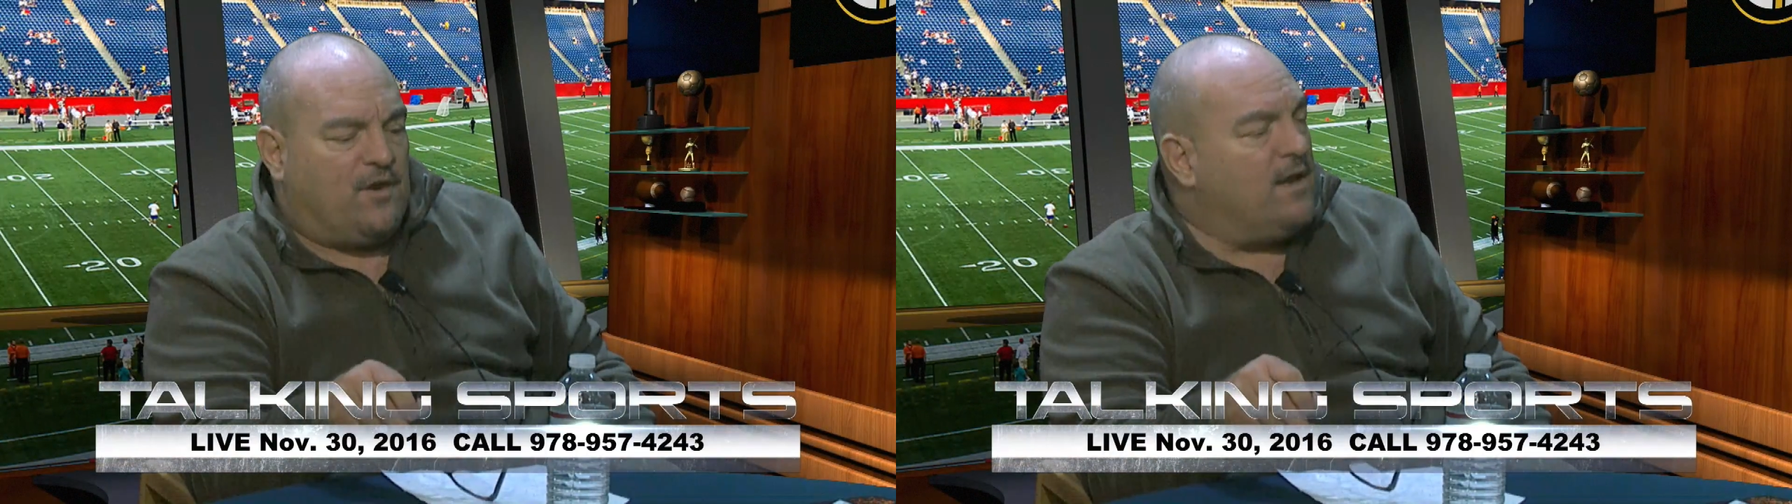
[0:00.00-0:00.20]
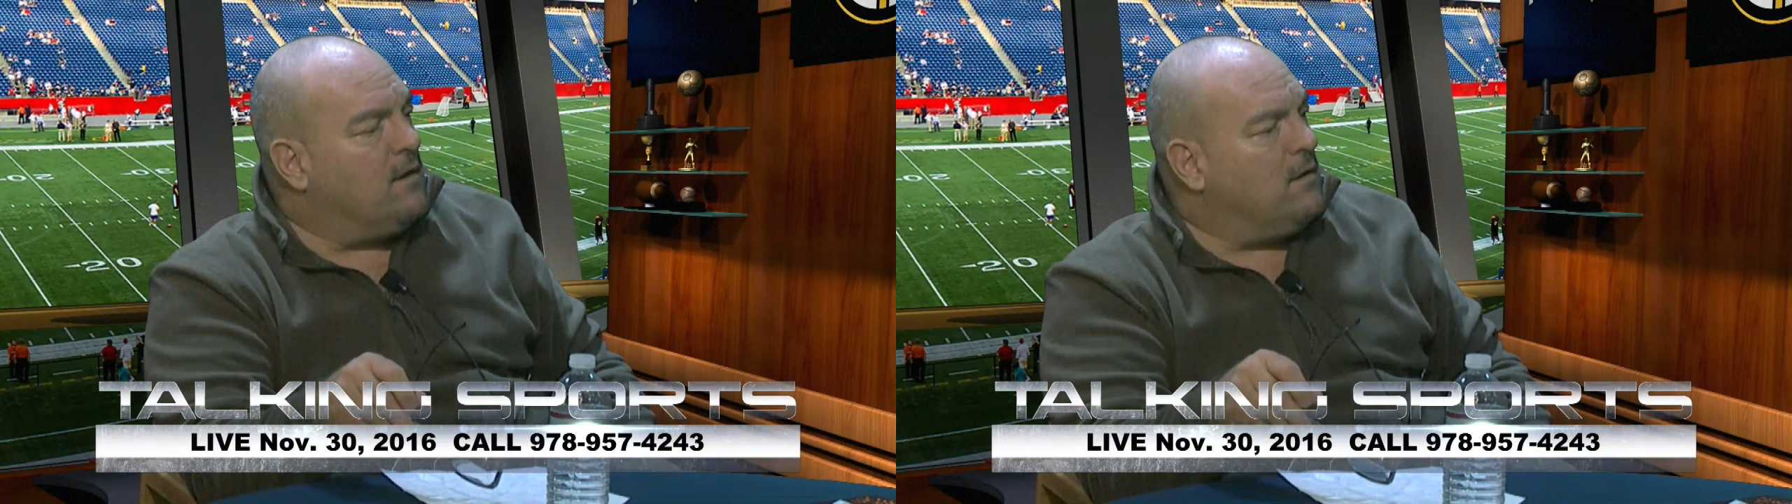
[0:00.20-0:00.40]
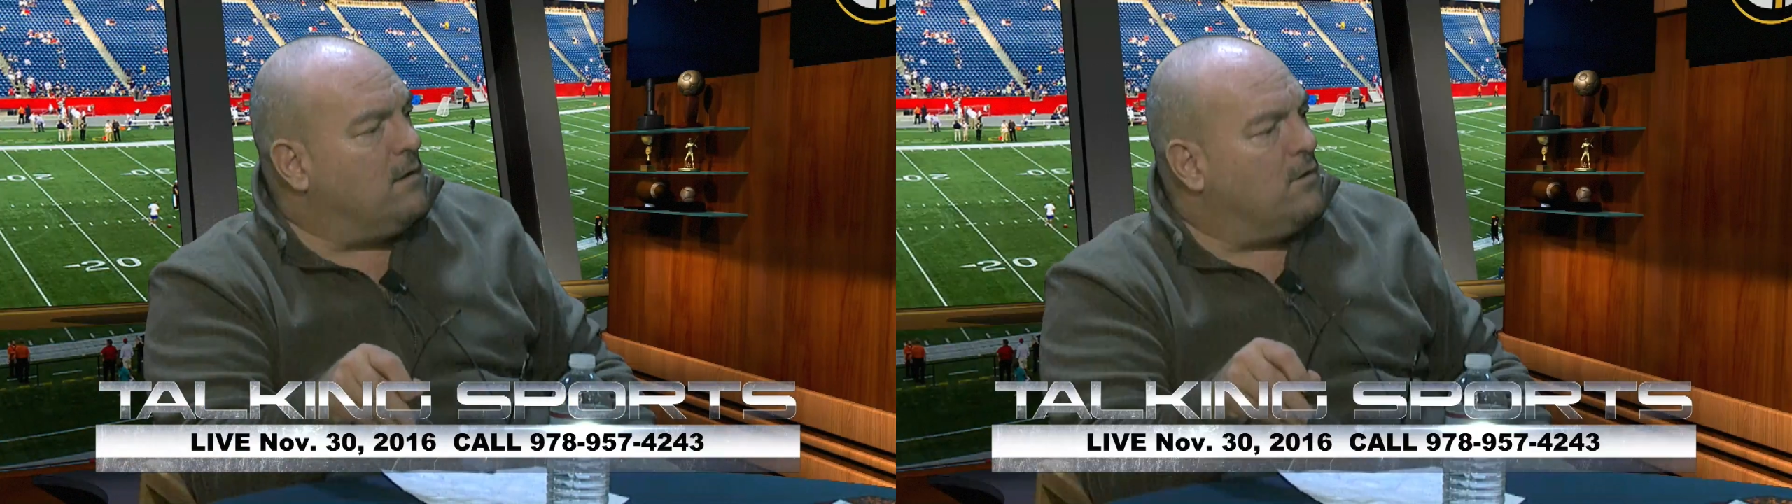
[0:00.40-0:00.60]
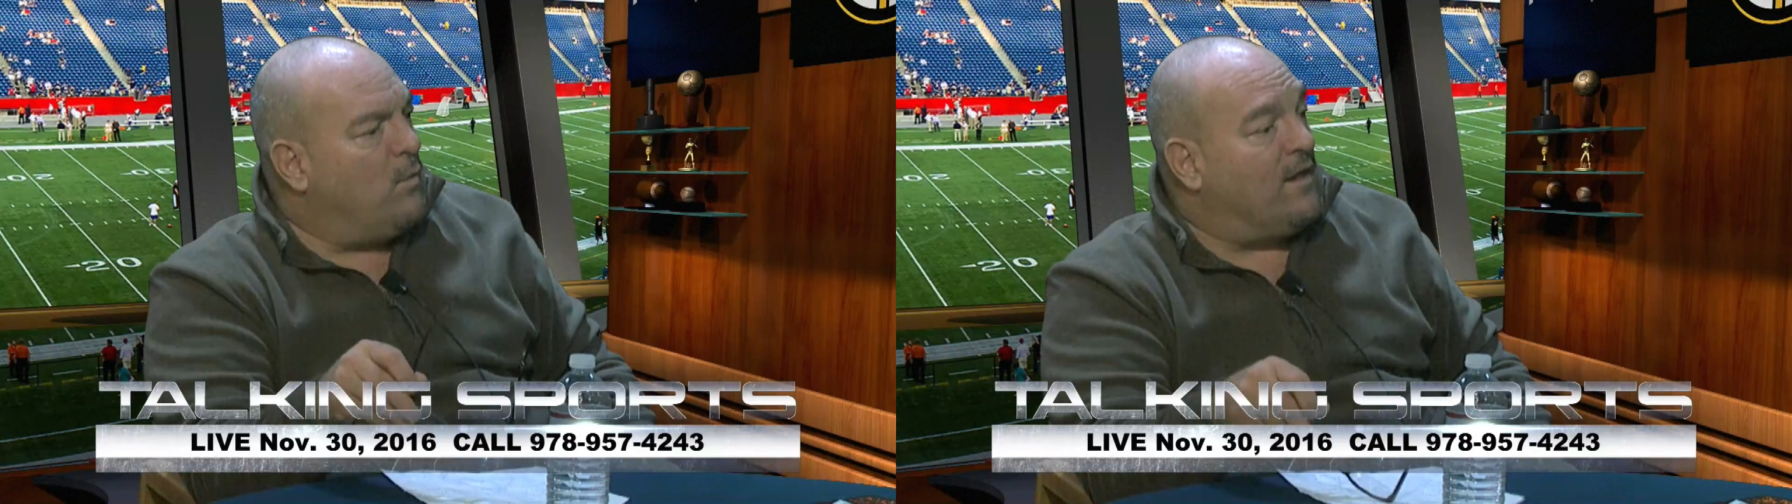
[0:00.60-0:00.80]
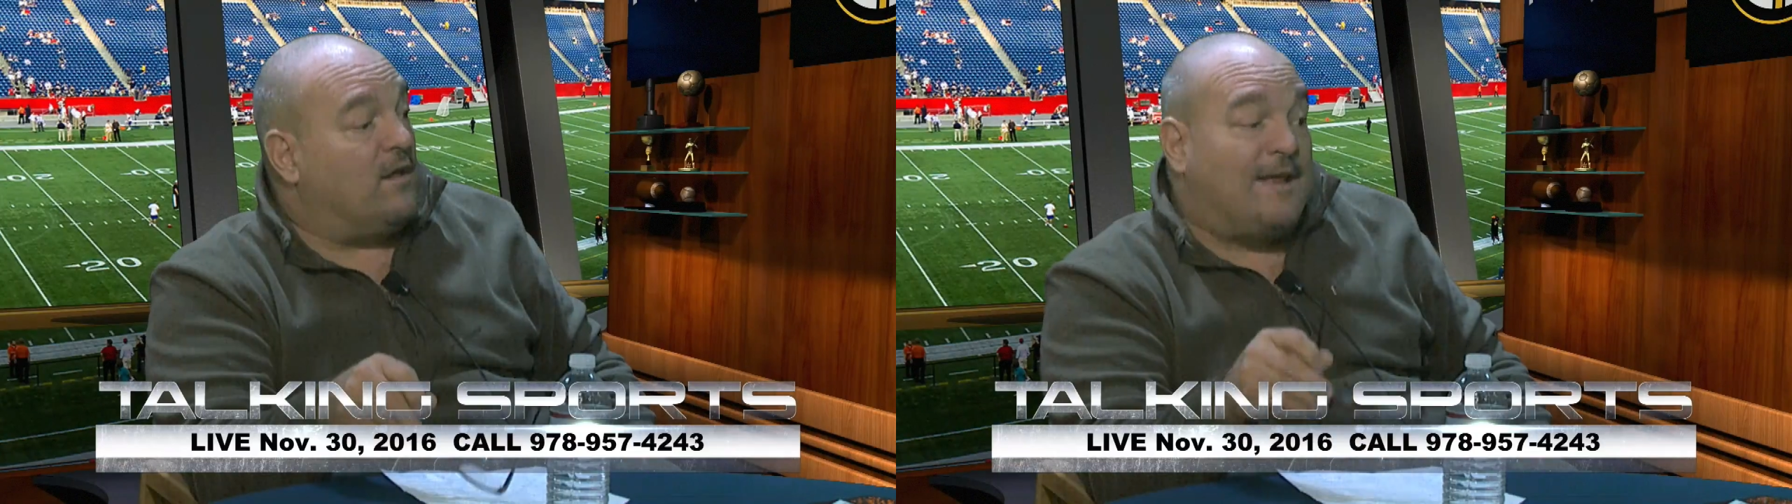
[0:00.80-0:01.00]
in
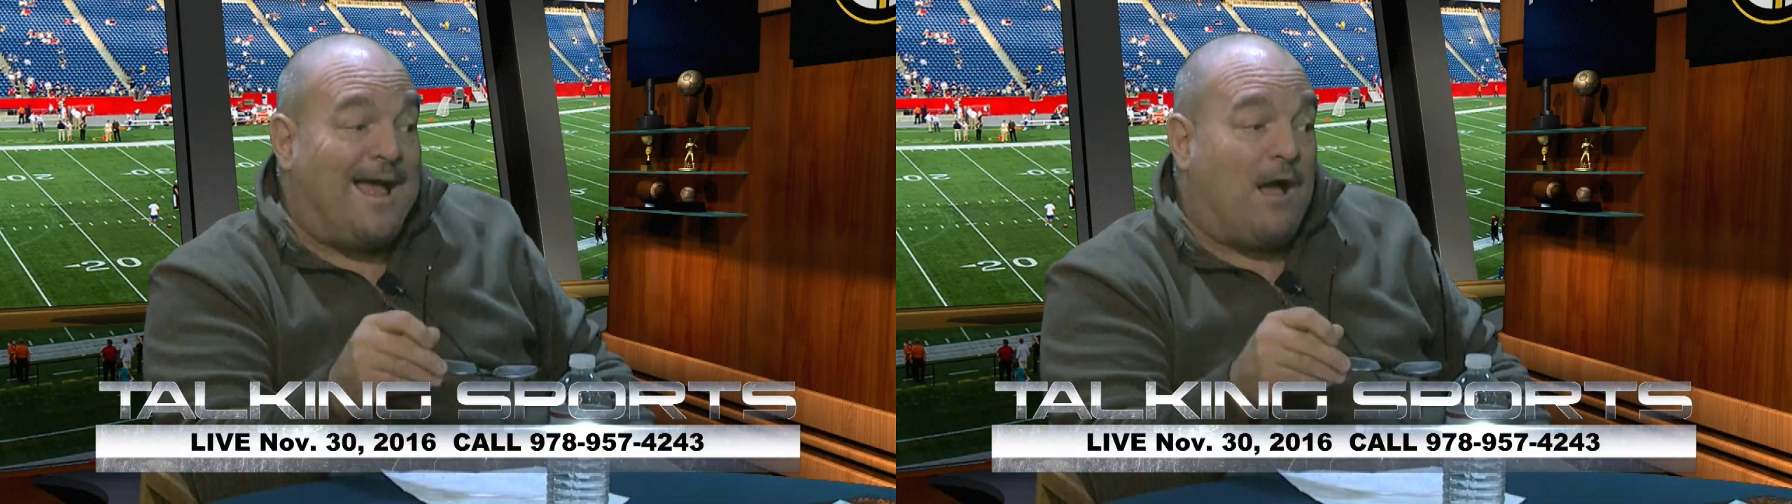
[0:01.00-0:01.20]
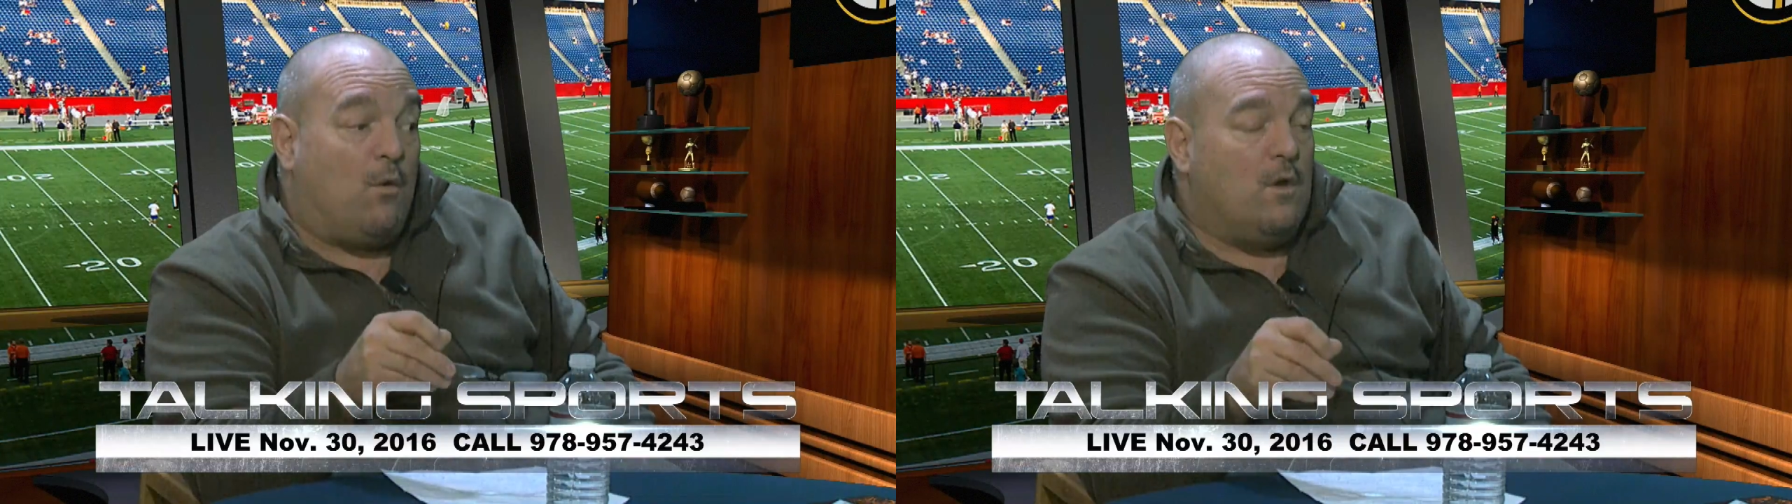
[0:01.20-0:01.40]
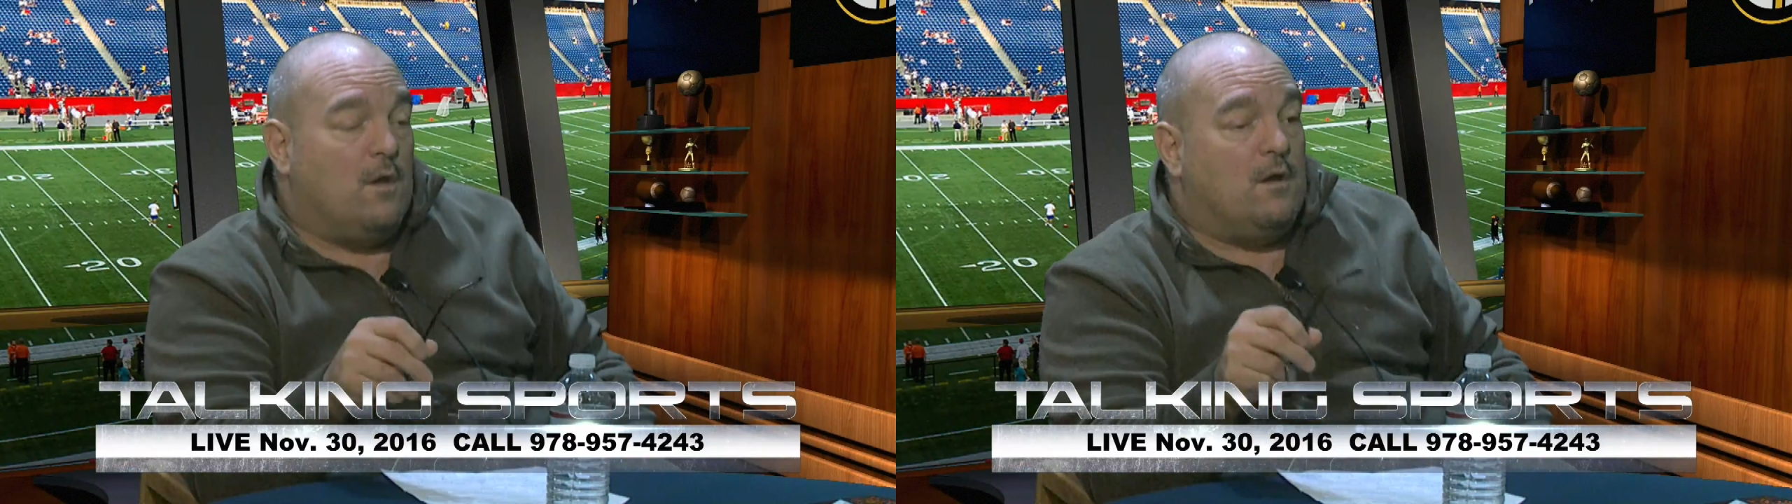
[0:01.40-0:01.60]
New England. Now,